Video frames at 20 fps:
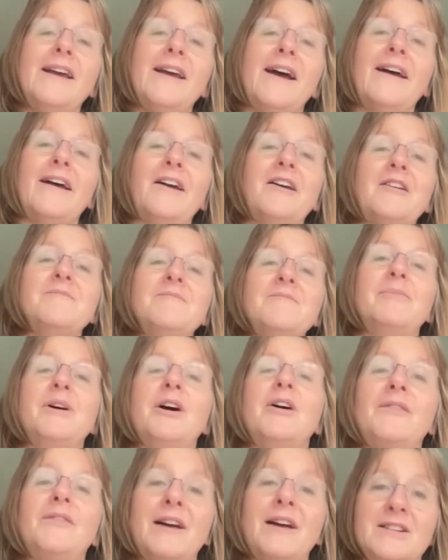
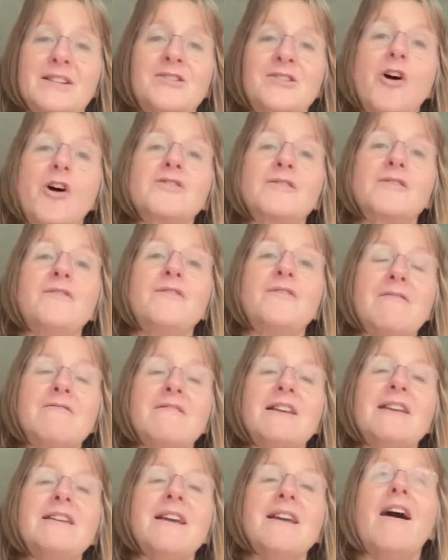But that's not a
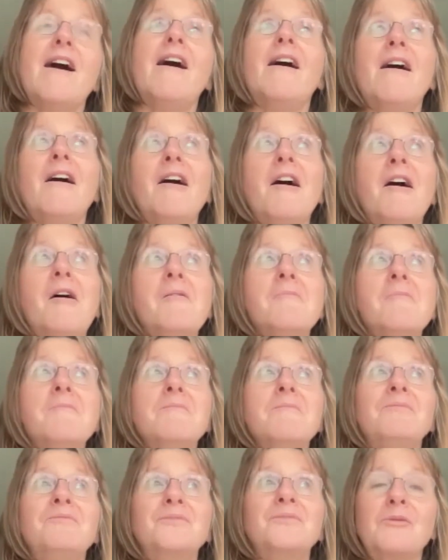very
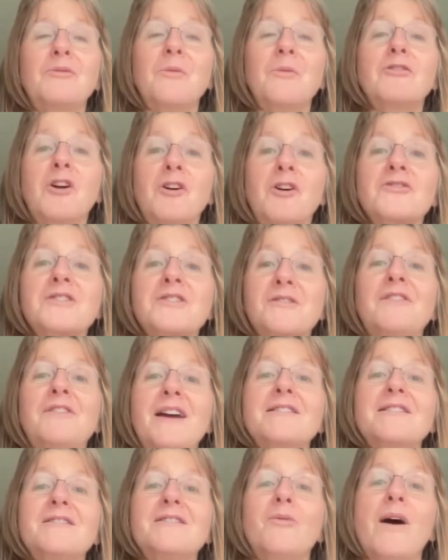well
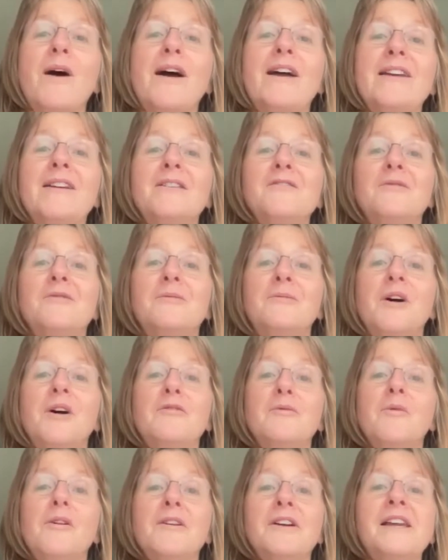cost-effective way
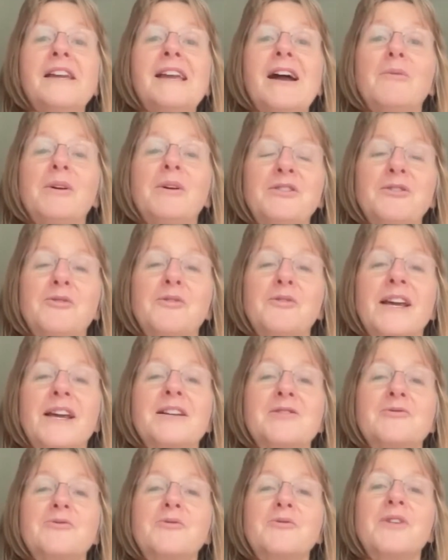of working out when your
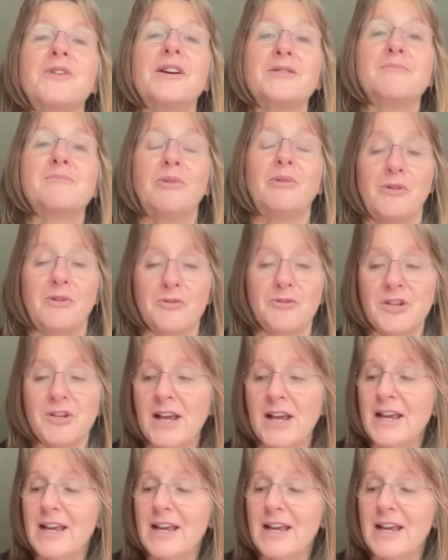kettle has boiled.